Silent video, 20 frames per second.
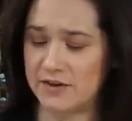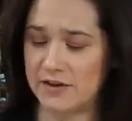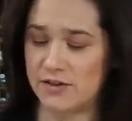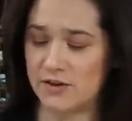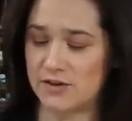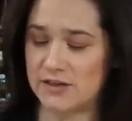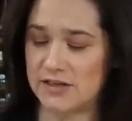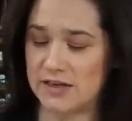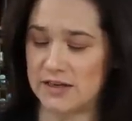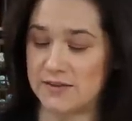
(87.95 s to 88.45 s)
And
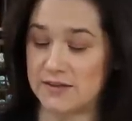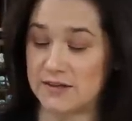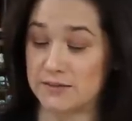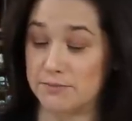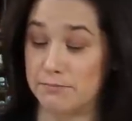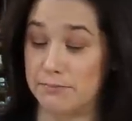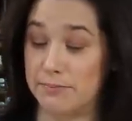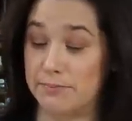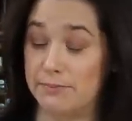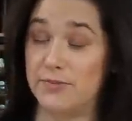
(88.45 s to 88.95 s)
there's like this,
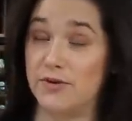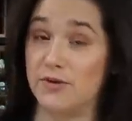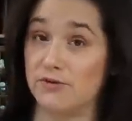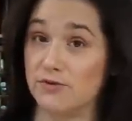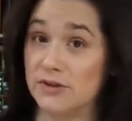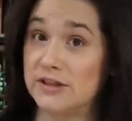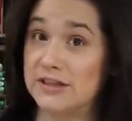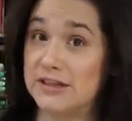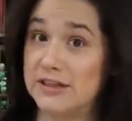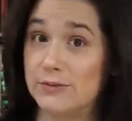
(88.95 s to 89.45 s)
the
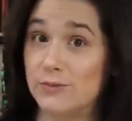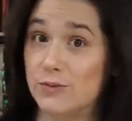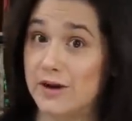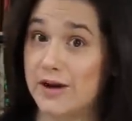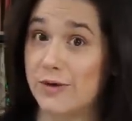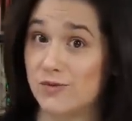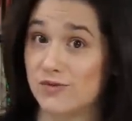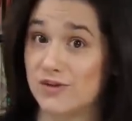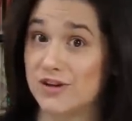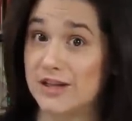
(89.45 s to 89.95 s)
really, what
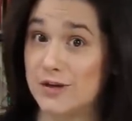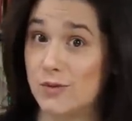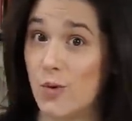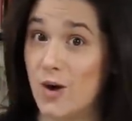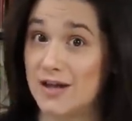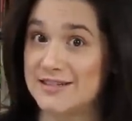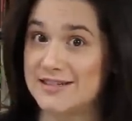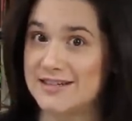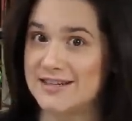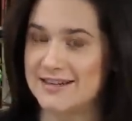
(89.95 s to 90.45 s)
I really
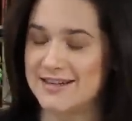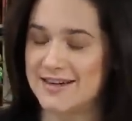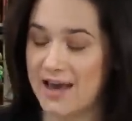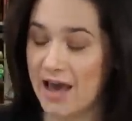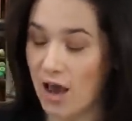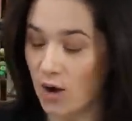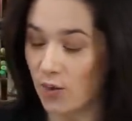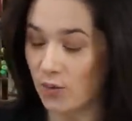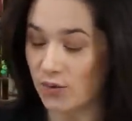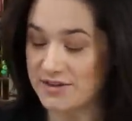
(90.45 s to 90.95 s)
wanted
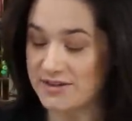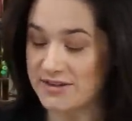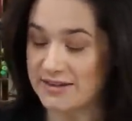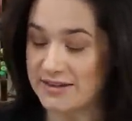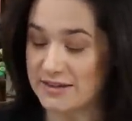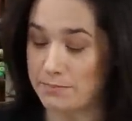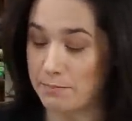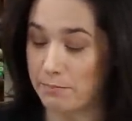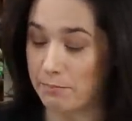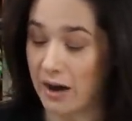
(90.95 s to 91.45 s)
was
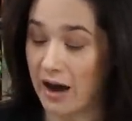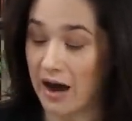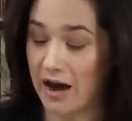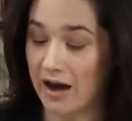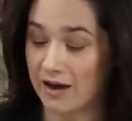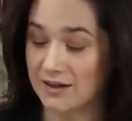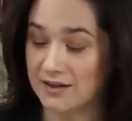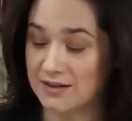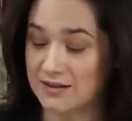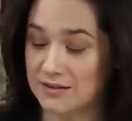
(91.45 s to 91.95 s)
this
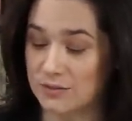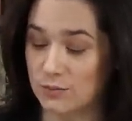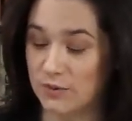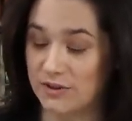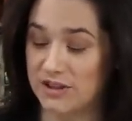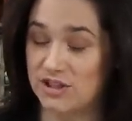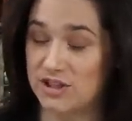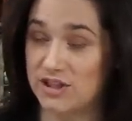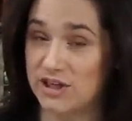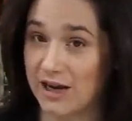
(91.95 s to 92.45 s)
box
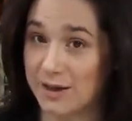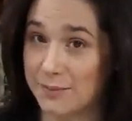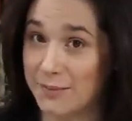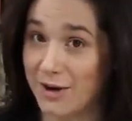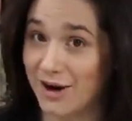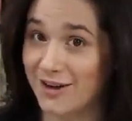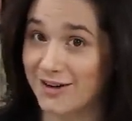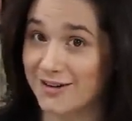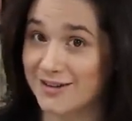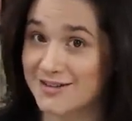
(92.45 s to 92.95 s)
with the check
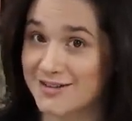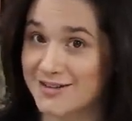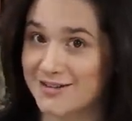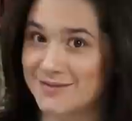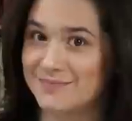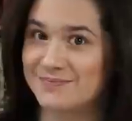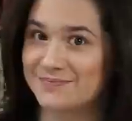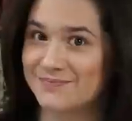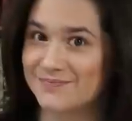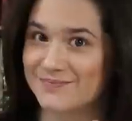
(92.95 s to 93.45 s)

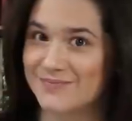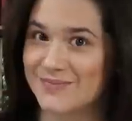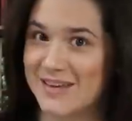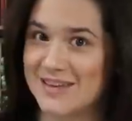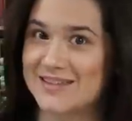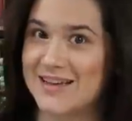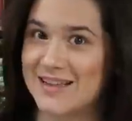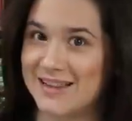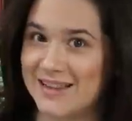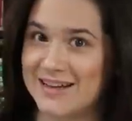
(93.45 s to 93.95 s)
marks,
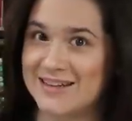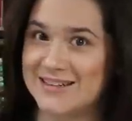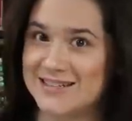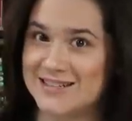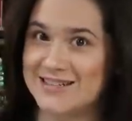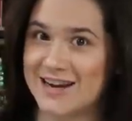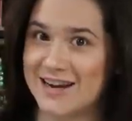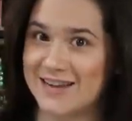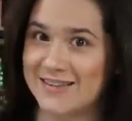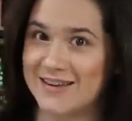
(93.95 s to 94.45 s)
because I like
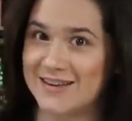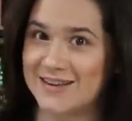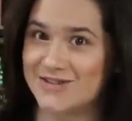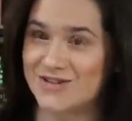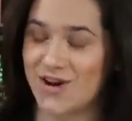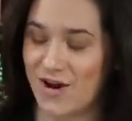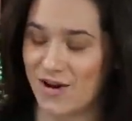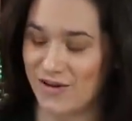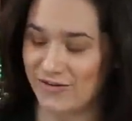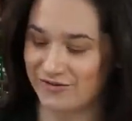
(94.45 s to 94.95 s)
to check
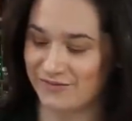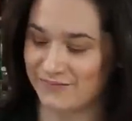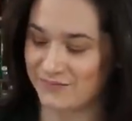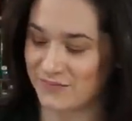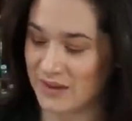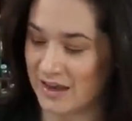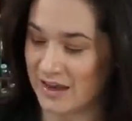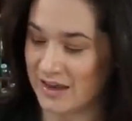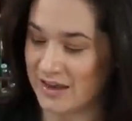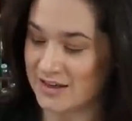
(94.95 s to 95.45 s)
things off.
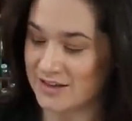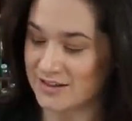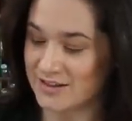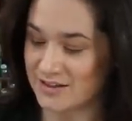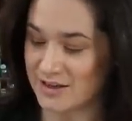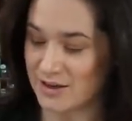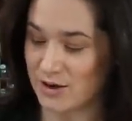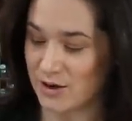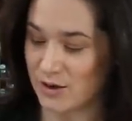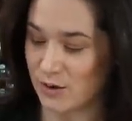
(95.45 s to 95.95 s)

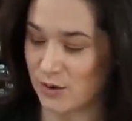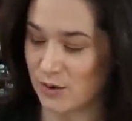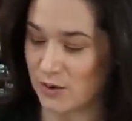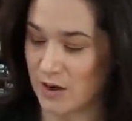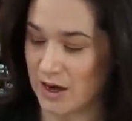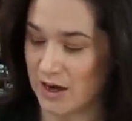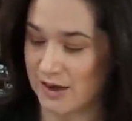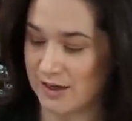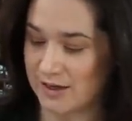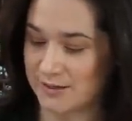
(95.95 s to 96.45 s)

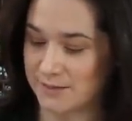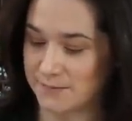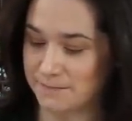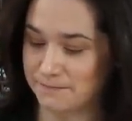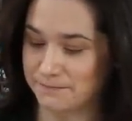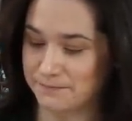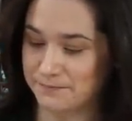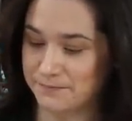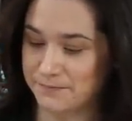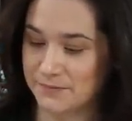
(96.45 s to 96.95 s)
So
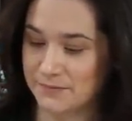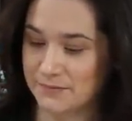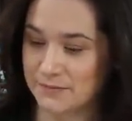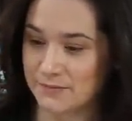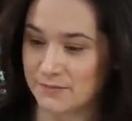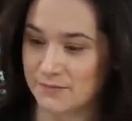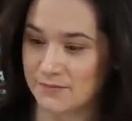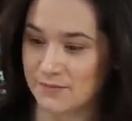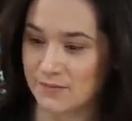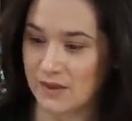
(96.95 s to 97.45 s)
um,
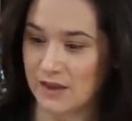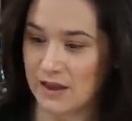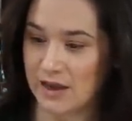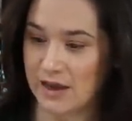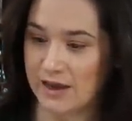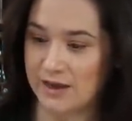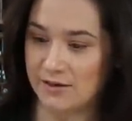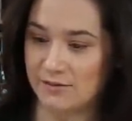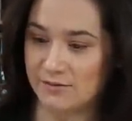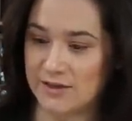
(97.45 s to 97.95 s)

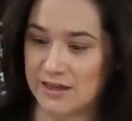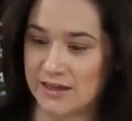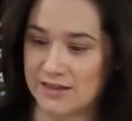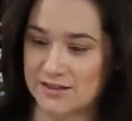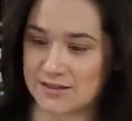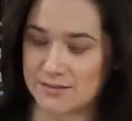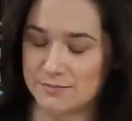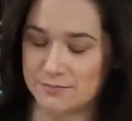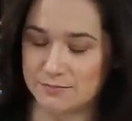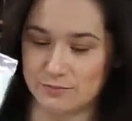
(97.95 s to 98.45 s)
I
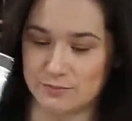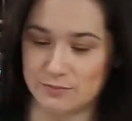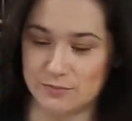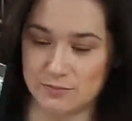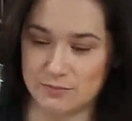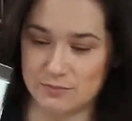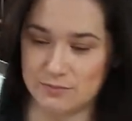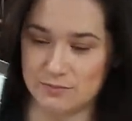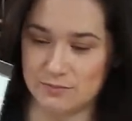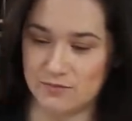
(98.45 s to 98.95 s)
that's
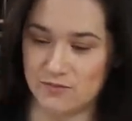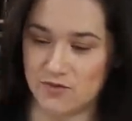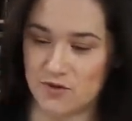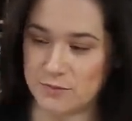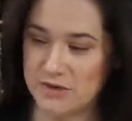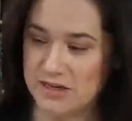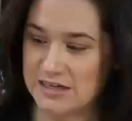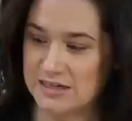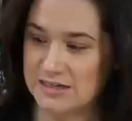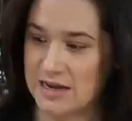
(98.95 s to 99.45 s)

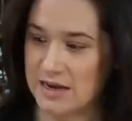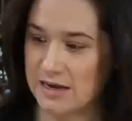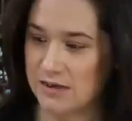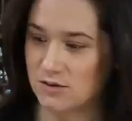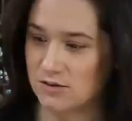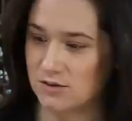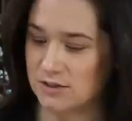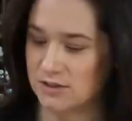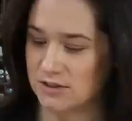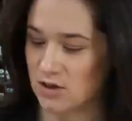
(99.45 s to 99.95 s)
from Neat and
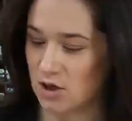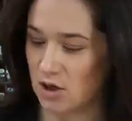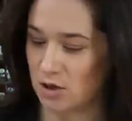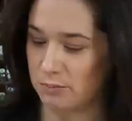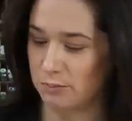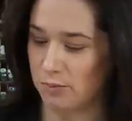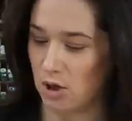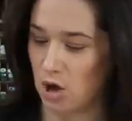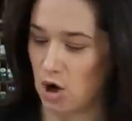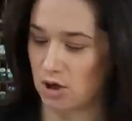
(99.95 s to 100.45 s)
Tangled. It's
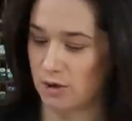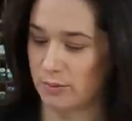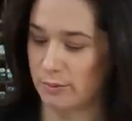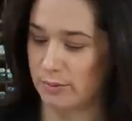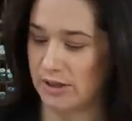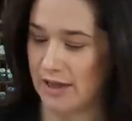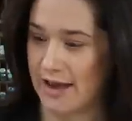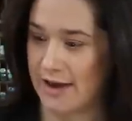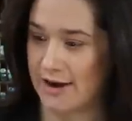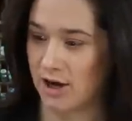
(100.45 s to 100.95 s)
called Blog
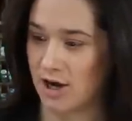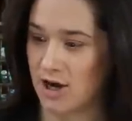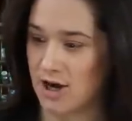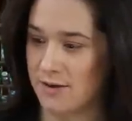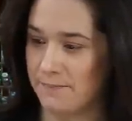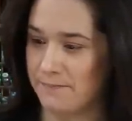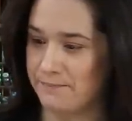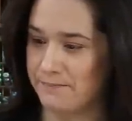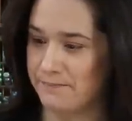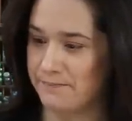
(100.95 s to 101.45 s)
Planner.